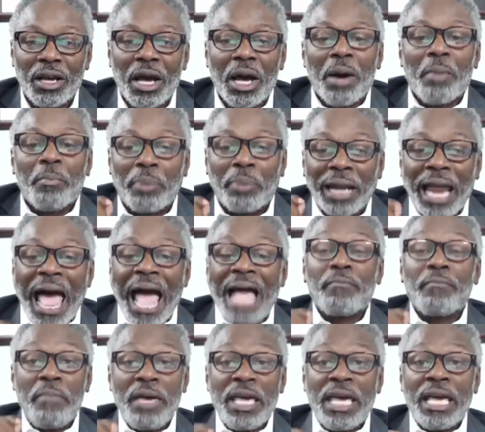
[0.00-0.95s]
Black
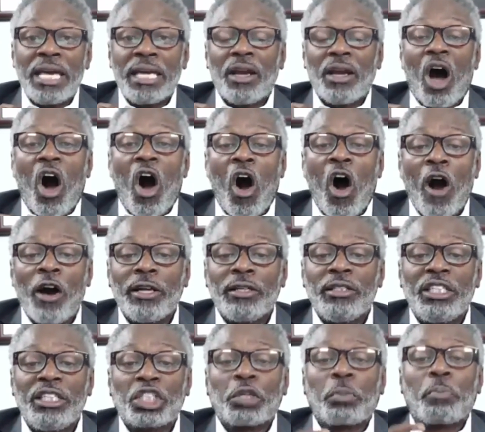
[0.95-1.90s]
men are
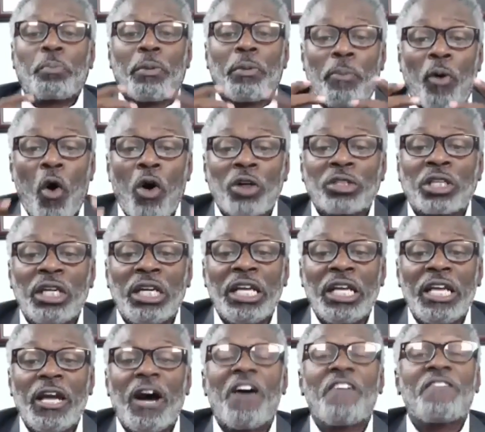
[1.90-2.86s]

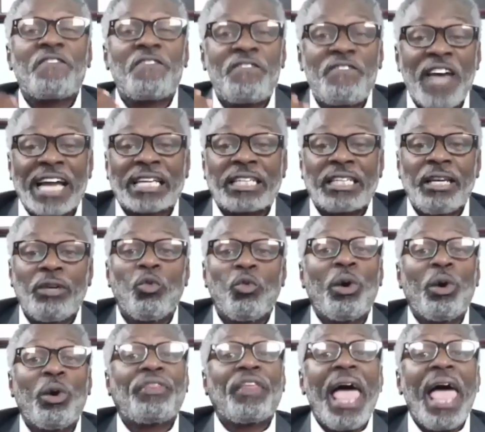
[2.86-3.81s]
disproportionately affected
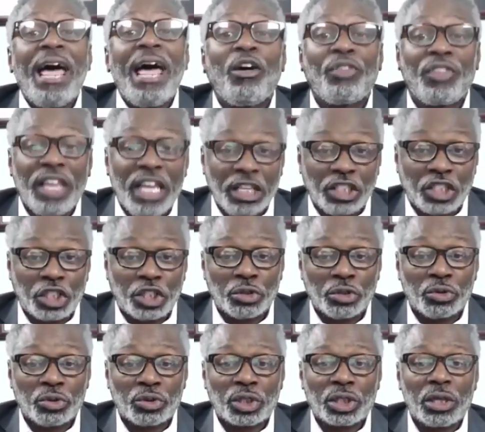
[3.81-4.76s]
with health
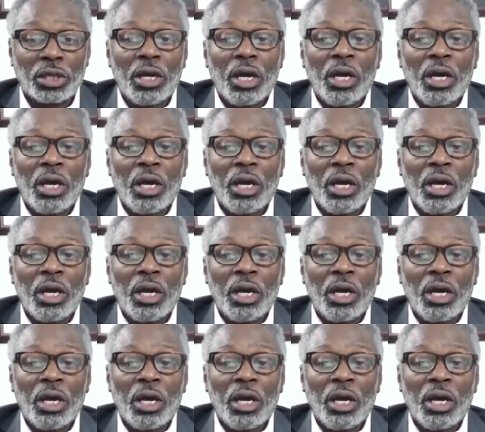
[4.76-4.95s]
issues,